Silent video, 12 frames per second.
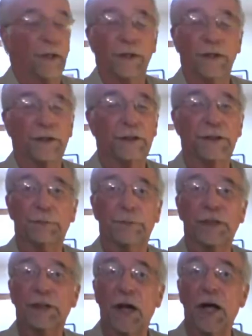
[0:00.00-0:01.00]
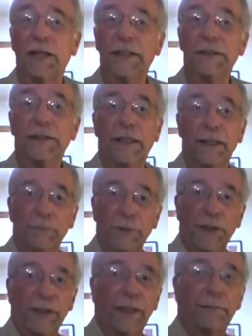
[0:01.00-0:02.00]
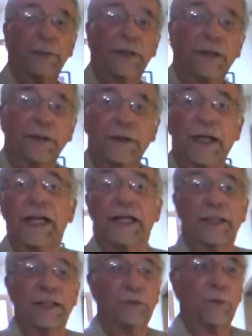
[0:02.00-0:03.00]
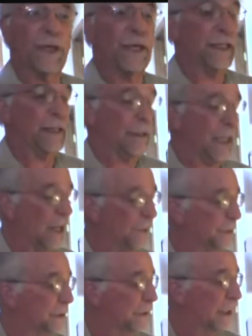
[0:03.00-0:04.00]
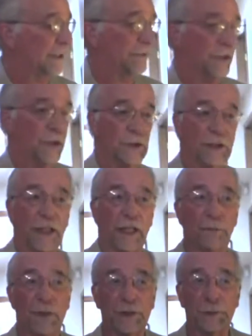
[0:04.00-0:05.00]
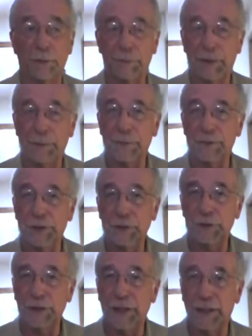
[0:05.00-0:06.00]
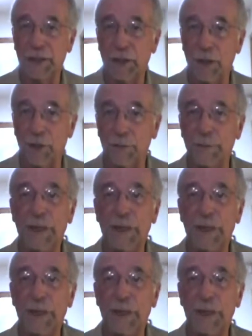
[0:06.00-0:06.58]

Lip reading: you simply call it and bring it up here. This way it helps if there's multiple people using it in the home.